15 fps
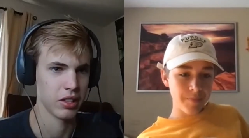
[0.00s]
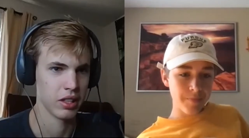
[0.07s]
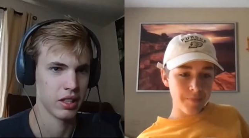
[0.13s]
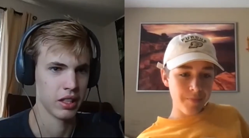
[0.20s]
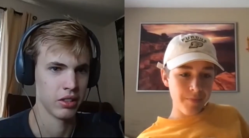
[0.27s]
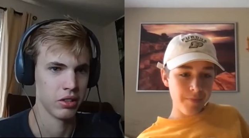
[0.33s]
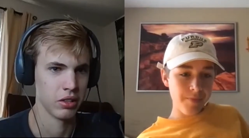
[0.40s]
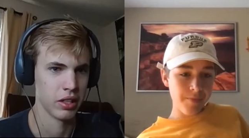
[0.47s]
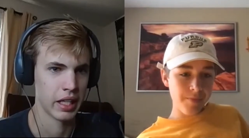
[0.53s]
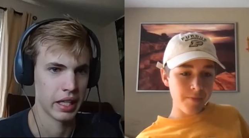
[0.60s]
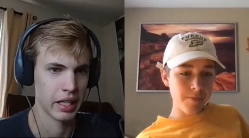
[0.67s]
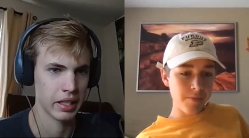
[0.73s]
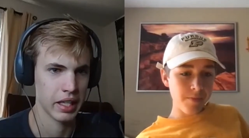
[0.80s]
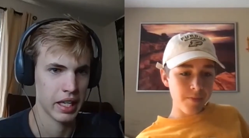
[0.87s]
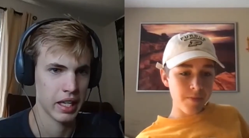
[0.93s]
Speaker 1: it into
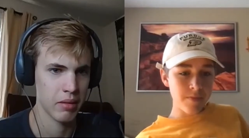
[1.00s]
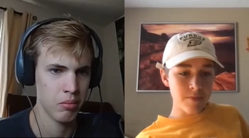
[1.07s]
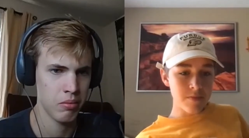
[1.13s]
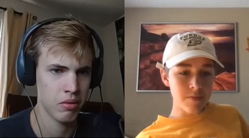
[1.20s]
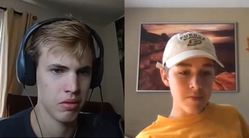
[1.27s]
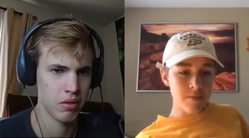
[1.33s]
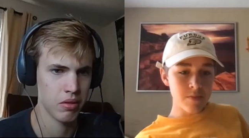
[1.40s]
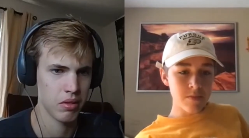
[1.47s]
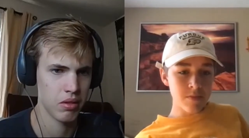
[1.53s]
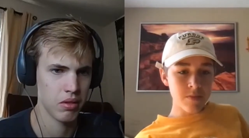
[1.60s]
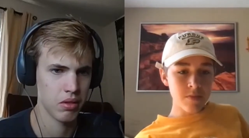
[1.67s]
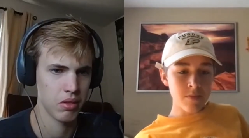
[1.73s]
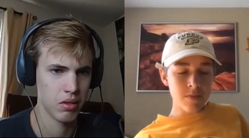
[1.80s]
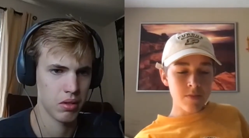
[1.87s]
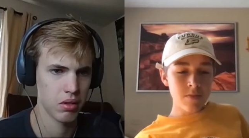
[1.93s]
that game?
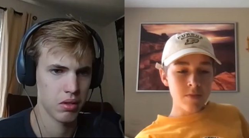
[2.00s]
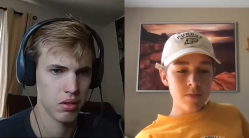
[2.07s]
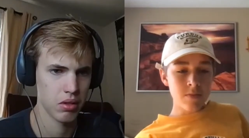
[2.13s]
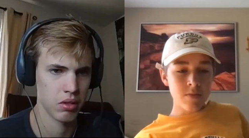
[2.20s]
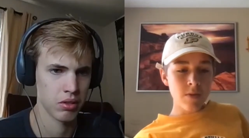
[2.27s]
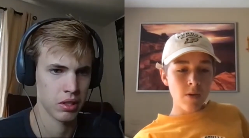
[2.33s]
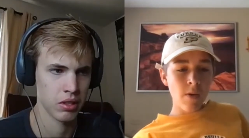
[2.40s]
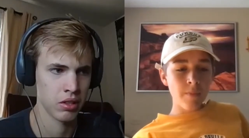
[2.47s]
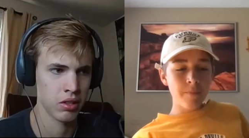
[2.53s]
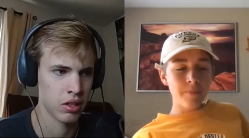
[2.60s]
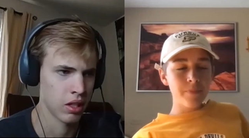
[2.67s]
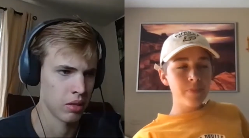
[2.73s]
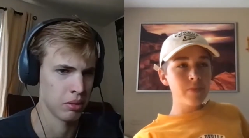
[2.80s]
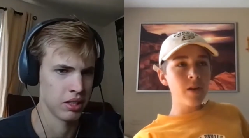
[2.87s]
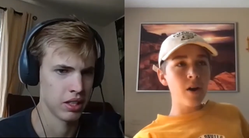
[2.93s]
Or is it
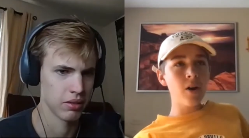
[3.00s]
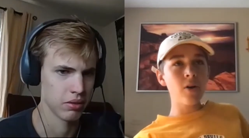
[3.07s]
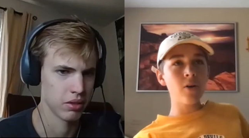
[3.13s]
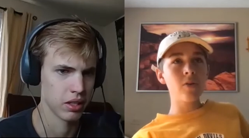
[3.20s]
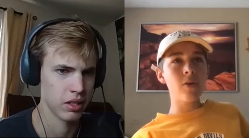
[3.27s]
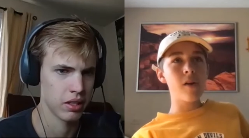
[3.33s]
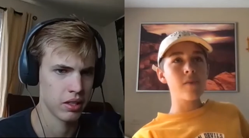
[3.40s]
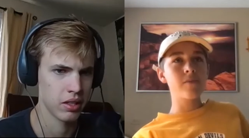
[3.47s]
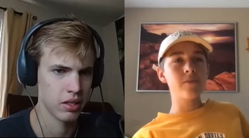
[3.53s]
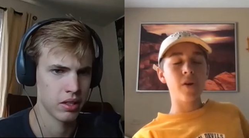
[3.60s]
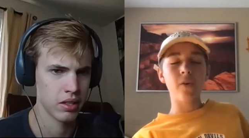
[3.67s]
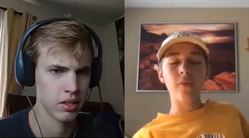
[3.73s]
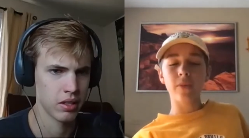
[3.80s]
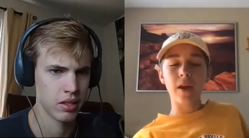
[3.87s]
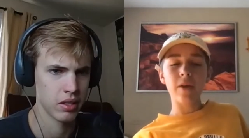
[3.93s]
Speaker 2: going to no, be different?
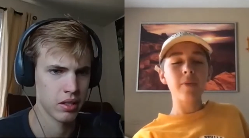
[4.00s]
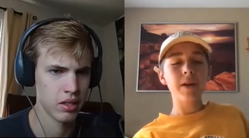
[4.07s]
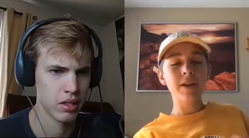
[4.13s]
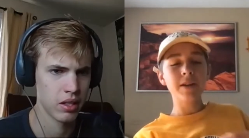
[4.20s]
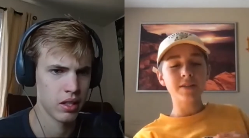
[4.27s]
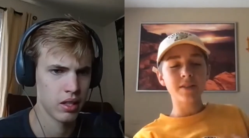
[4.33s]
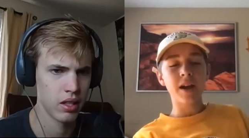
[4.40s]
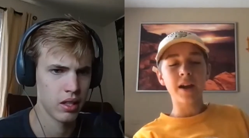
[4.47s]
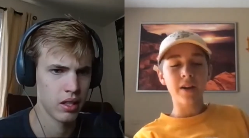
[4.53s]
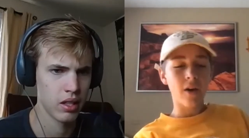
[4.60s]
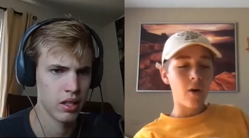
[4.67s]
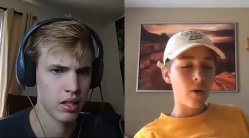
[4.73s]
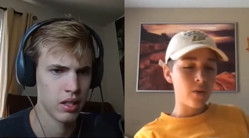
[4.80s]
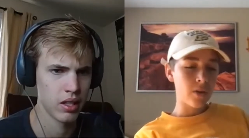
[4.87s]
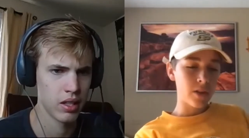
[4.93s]
They redesigned
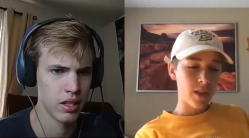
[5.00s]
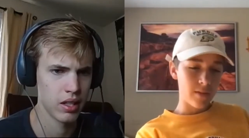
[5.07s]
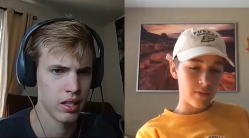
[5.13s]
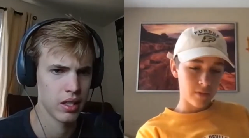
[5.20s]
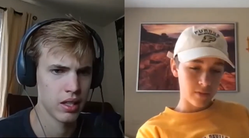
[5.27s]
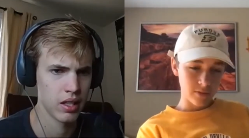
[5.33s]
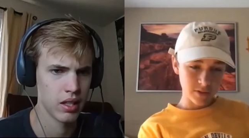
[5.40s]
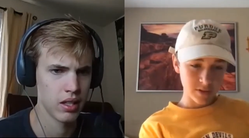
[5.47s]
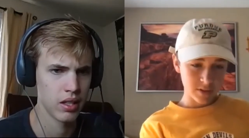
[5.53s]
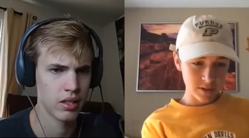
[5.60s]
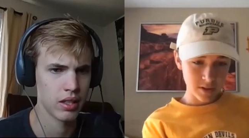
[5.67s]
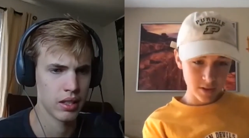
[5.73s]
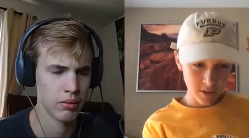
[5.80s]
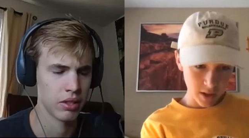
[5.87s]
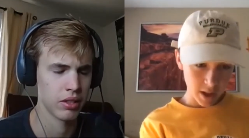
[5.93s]
all the levels.
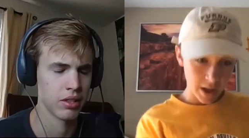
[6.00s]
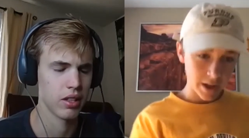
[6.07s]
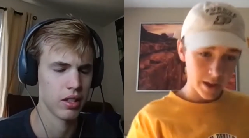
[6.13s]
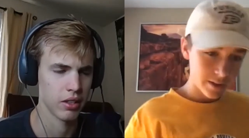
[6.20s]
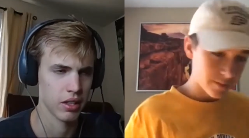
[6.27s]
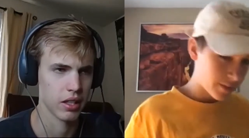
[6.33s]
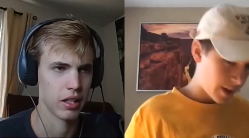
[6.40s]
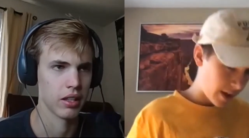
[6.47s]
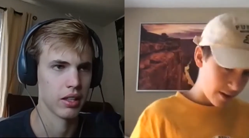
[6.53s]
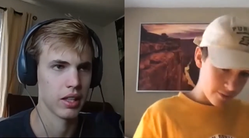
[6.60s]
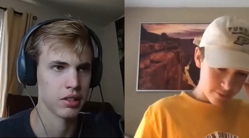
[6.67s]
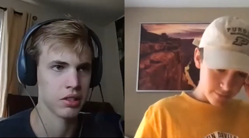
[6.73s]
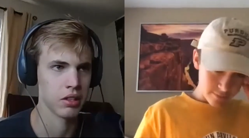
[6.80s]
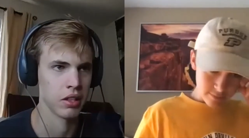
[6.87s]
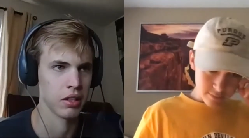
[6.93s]
They like, redesigned, okay,
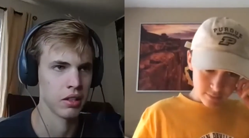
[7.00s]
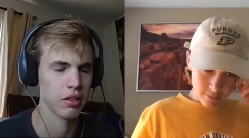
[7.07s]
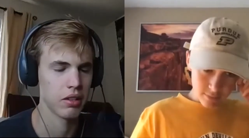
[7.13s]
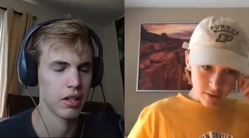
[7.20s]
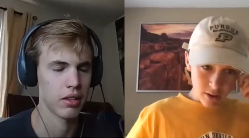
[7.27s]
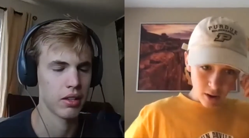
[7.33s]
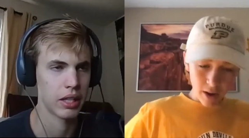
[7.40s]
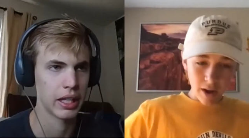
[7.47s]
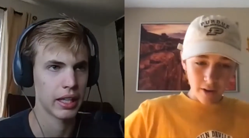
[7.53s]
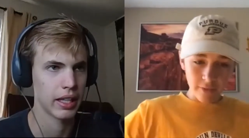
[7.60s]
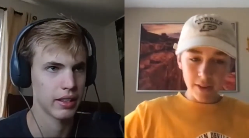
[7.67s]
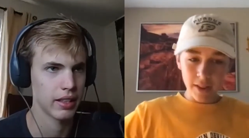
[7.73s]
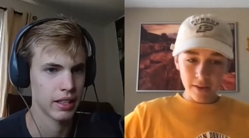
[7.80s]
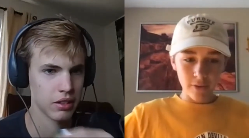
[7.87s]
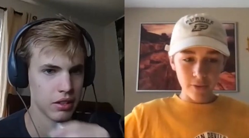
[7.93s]
that's good.
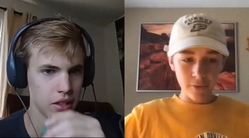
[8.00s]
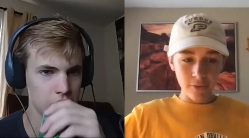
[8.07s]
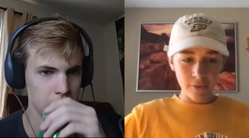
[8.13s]
That's good to